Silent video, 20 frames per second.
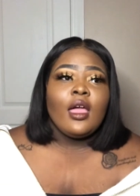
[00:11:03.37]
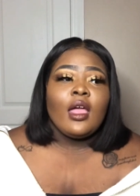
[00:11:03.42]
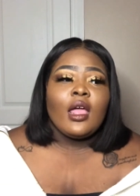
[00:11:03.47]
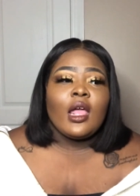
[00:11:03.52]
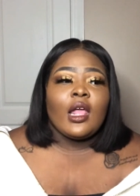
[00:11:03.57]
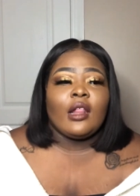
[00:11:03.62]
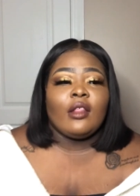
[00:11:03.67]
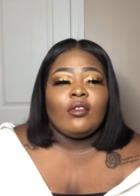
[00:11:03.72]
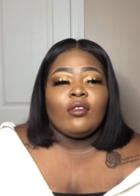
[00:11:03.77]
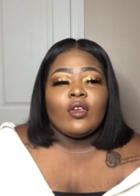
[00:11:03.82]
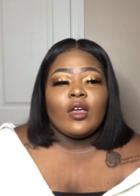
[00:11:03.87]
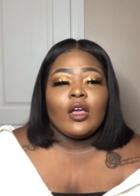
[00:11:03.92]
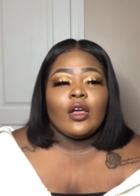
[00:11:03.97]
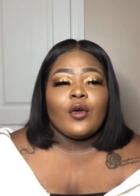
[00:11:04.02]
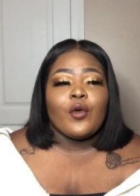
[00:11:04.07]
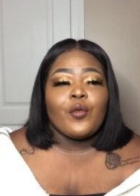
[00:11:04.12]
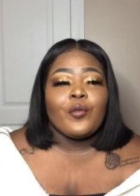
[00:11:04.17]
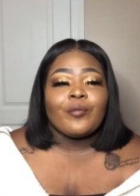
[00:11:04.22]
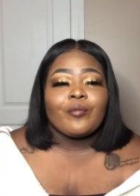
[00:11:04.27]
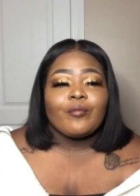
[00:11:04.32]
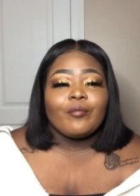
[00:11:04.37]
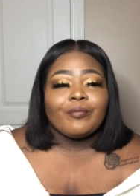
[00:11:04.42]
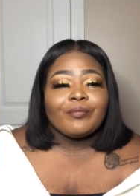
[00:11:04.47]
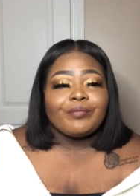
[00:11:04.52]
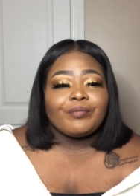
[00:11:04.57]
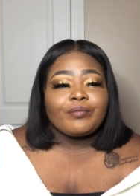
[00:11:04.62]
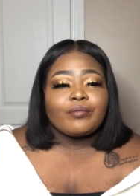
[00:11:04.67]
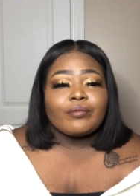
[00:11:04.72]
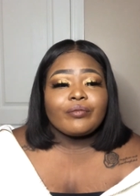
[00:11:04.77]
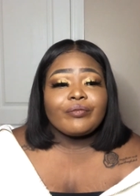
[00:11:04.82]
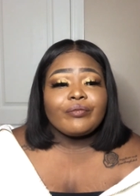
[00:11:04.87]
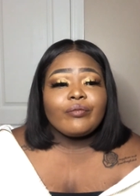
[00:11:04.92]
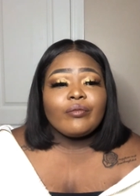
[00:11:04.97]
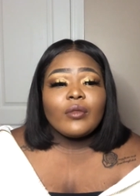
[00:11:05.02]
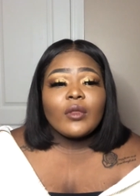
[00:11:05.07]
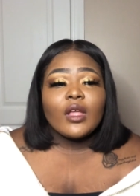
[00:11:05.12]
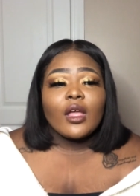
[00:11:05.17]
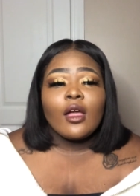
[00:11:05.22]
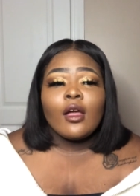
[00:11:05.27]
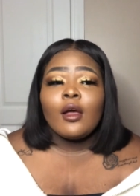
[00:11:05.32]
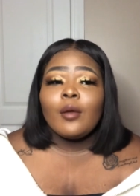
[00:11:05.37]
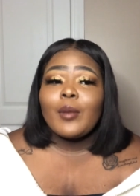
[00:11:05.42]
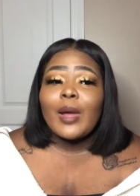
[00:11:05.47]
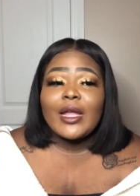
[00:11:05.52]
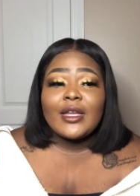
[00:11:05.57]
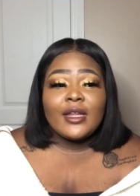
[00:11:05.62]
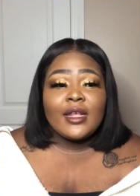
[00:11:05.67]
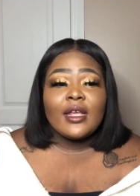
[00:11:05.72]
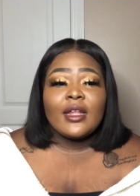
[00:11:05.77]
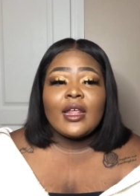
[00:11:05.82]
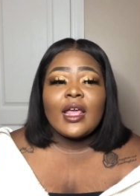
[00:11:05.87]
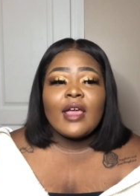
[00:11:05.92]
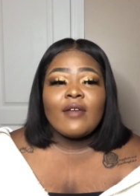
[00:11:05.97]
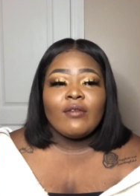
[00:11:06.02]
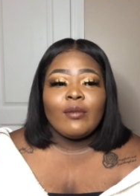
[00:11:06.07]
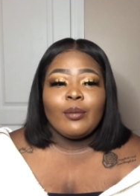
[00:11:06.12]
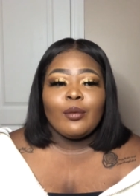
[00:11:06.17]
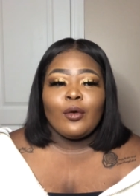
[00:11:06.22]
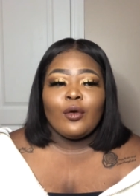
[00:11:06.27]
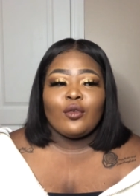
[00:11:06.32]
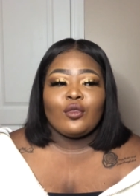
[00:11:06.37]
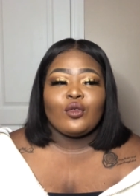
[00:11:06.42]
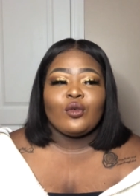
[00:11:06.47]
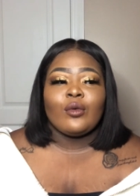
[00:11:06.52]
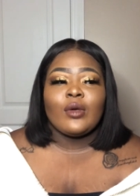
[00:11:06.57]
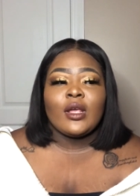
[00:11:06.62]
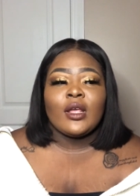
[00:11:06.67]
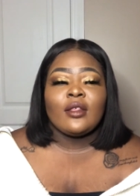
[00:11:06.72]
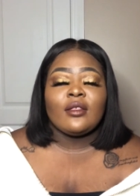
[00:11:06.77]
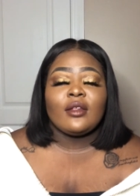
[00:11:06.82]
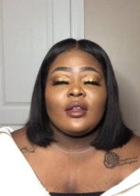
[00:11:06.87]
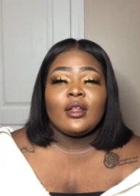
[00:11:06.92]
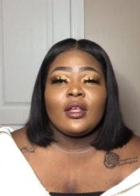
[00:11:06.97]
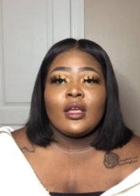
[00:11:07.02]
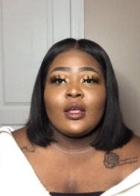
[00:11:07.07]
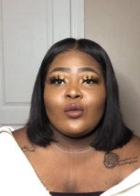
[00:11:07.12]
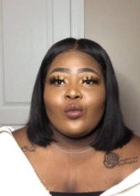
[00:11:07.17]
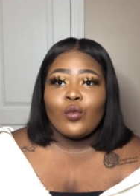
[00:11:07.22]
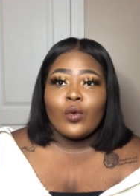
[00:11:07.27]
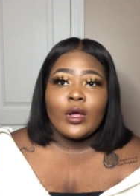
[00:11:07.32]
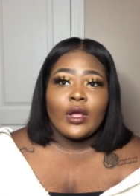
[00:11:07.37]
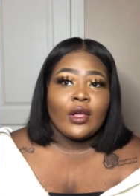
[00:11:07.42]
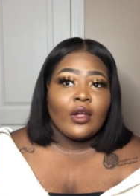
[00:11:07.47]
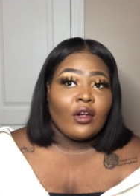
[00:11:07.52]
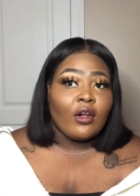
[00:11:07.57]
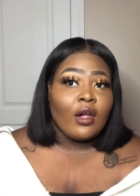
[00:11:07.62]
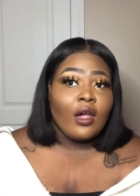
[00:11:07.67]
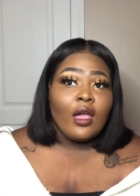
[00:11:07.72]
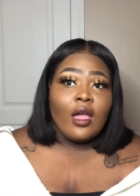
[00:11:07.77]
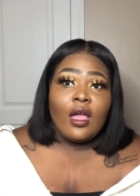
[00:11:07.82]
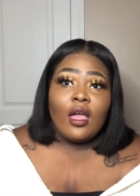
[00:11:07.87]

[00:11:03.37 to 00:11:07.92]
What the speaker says: And so I did have a personal incident where